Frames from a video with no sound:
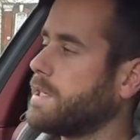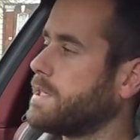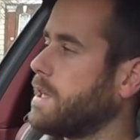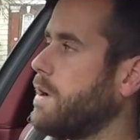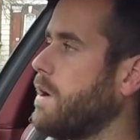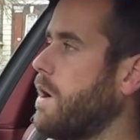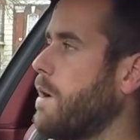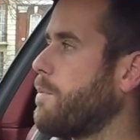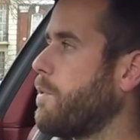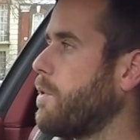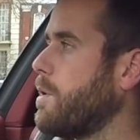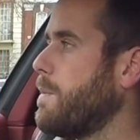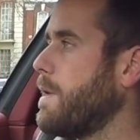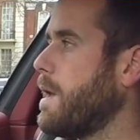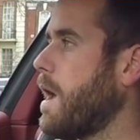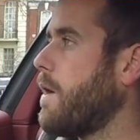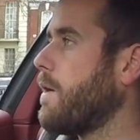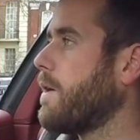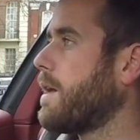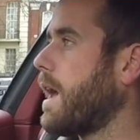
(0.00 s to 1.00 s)
so I'll probably be
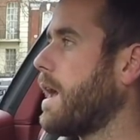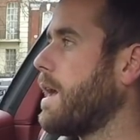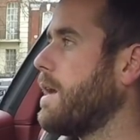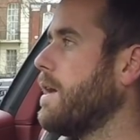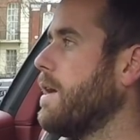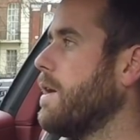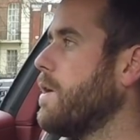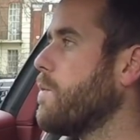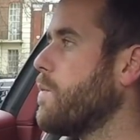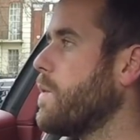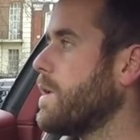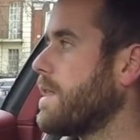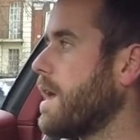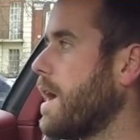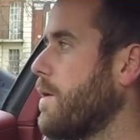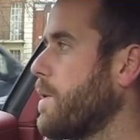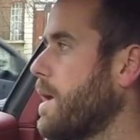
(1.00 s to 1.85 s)
okay with that.